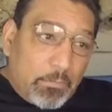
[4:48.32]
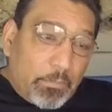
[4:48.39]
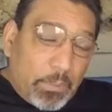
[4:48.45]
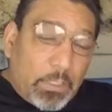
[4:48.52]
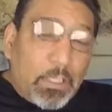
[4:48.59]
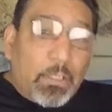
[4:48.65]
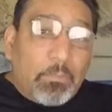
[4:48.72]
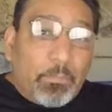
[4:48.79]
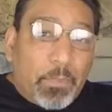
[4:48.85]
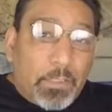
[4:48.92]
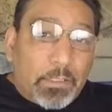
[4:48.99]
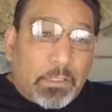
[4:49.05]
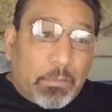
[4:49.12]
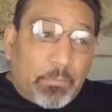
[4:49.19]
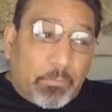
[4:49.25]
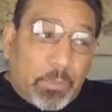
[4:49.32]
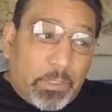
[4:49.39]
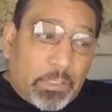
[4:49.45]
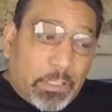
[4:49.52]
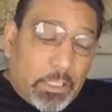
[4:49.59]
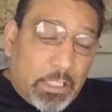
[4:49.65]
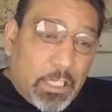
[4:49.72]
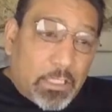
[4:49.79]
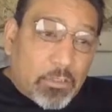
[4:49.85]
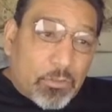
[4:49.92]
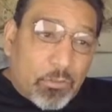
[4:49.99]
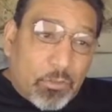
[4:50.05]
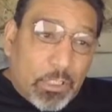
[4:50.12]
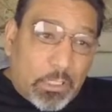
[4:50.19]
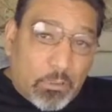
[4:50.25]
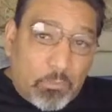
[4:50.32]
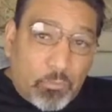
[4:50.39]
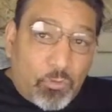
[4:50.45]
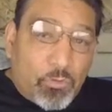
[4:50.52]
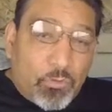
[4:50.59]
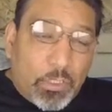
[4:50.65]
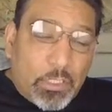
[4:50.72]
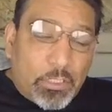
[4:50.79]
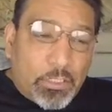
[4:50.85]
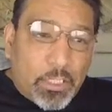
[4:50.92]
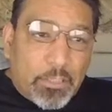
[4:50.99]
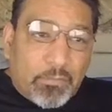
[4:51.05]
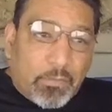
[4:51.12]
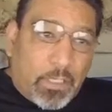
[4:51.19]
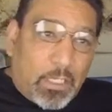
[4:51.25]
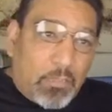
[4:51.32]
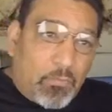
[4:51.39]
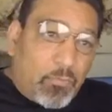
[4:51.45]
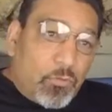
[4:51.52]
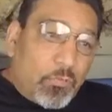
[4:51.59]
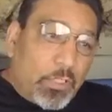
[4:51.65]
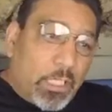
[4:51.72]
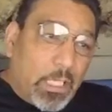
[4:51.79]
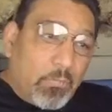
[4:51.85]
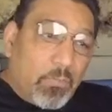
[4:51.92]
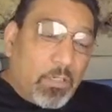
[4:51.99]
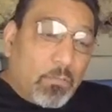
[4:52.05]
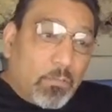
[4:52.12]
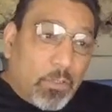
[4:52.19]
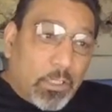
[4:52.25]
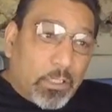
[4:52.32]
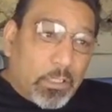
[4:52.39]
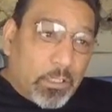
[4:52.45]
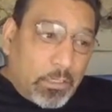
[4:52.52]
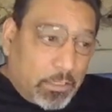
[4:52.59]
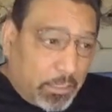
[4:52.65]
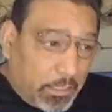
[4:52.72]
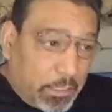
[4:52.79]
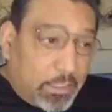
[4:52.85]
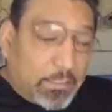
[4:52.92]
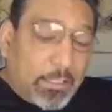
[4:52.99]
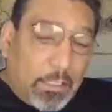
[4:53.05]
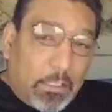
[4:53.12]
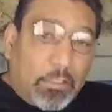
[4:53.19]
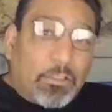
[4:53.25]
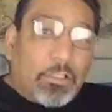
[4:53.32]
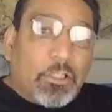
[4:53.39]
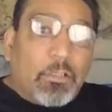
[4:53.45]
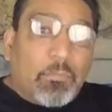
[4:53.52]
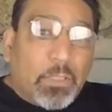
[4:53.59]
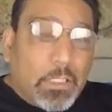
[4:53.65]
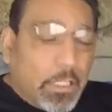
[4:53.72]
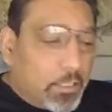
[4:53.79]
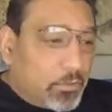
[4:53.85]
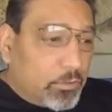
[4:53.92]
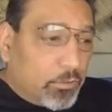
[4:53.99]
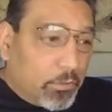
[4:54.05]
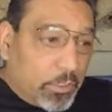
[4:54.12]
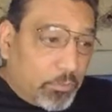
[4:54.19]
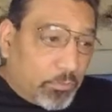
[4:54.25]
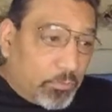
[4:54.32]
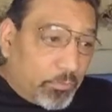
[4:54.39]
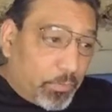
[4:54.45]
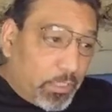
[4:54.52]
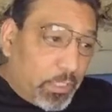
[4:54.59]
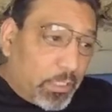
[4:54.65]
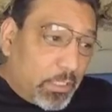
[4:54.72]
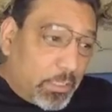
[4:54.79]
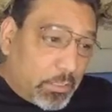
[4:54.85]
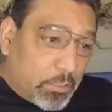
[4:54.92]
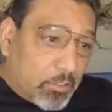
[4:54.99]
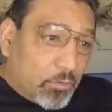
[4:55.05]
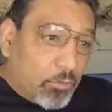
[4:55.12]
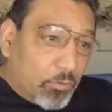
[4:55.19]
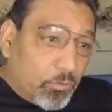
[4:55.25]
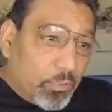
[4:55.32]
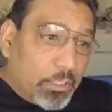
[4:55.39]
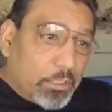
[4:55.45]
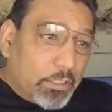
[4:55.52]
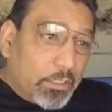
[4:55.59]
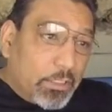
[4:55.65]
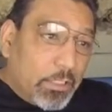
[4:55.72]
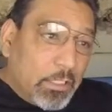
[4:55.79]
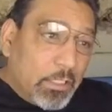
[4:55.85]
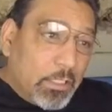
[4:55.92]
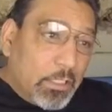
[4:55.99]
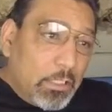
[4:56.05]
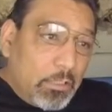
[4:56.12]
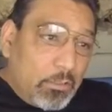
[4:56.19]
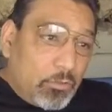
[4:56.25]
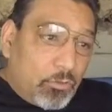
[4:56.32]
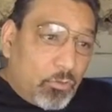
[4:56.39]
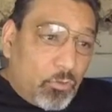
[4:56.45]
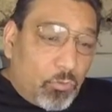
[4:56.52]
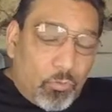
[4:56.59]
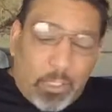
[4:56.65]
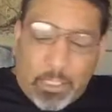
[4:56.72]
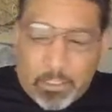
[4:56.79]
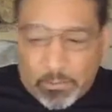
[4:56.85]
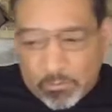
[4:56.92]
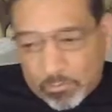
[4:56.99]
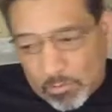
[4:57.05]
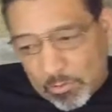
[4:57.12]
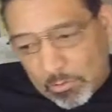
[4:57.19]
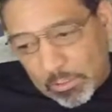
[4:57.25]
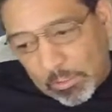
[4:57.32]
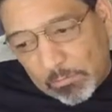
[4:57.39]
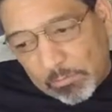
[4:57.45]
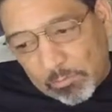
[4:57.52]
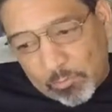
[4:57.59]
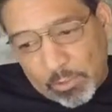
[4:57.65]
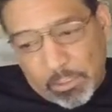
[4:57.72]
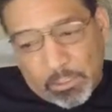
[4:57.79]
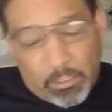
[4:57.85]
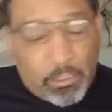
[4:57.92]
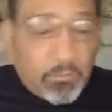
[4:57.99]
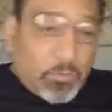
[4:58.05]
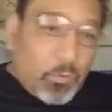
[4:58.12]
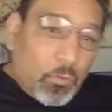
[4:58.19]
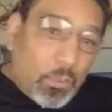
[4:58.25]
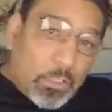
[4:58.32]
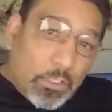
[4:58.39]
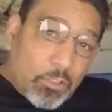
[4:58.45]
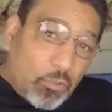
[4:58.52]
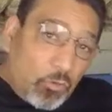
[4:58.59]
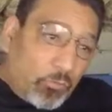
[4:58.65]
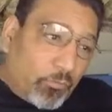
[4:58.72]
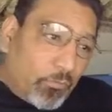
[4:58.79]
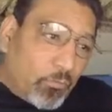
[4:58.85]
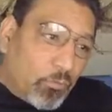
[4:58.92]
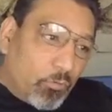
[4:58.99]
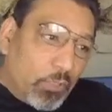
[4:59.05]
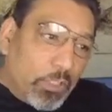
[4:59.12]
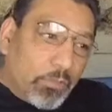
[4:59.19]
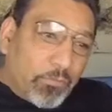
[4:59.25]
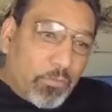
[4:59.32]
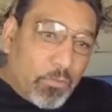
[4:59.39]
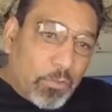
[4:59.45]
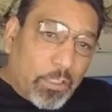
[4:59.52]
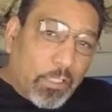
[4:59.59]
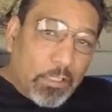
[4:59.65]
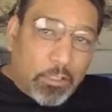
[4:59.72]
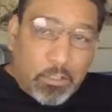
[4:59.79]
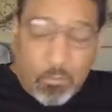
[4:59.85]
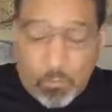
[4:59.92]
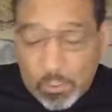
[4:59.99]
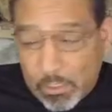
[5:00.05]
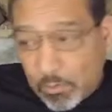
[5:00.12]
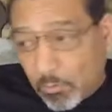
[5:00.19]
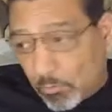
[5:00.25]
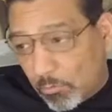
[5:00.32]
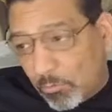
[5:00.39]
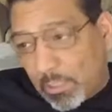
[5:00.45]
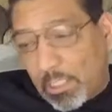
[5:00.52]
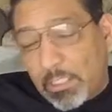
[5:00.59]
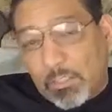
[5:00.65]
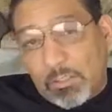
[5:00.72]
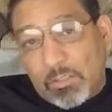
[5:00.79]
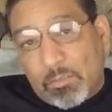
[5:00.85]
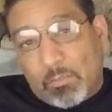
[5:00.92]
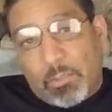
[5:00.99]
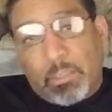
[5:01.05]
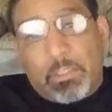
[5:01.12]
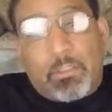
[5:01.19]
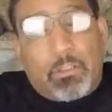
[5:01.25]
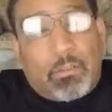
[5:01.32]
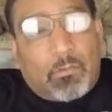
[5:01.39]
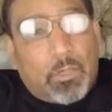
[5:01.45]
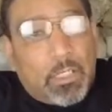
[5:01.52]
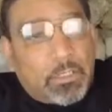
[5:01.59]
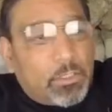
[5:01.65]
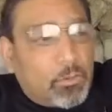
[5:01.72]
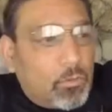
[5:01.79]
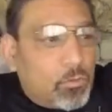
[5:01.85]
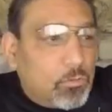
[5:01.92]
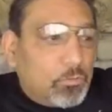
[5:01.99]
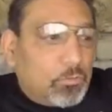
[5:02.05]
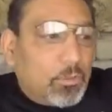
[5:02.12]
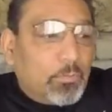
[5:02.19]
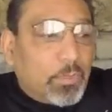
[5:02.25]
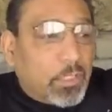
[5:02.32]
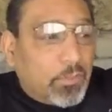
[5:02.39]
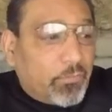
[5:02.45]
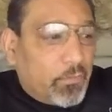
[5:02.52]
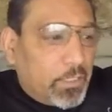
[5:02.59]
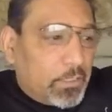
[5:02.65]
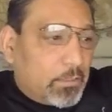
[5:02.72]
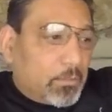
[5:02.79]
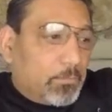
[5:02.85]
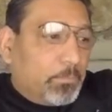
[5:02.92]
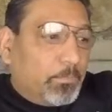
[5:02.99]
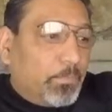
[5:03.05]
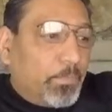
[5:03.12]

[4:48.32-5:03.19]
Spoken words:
But the answer that the movie JFK the movie came up with is a legitimate answer. It's a good reason to wait on Elm Street if you want to shoot from 3 different locations. One of those locations being the grassy knoll, the picket fence.